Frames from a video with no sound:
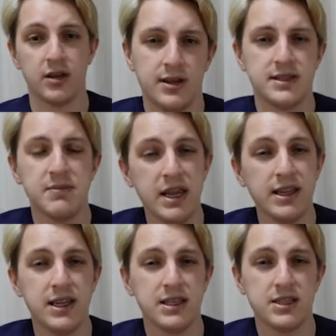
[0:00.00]
It's
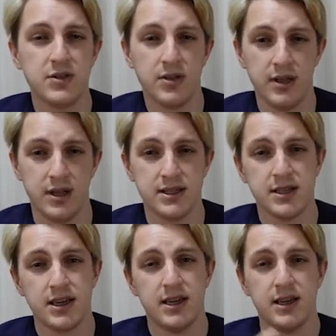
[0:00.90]
mainly 2 things:
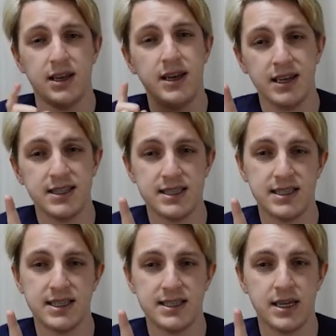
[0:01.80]

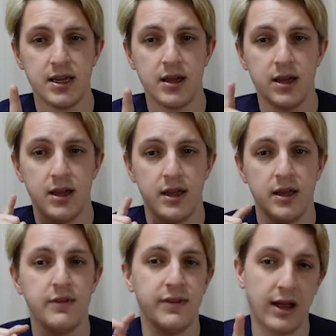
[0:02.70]
inconsistency
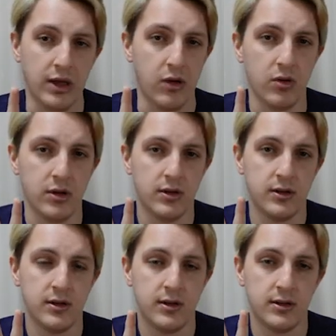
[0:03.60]
and value.
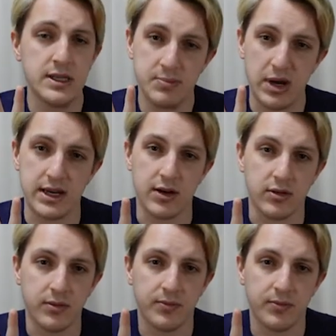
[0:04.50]
Let's break it down.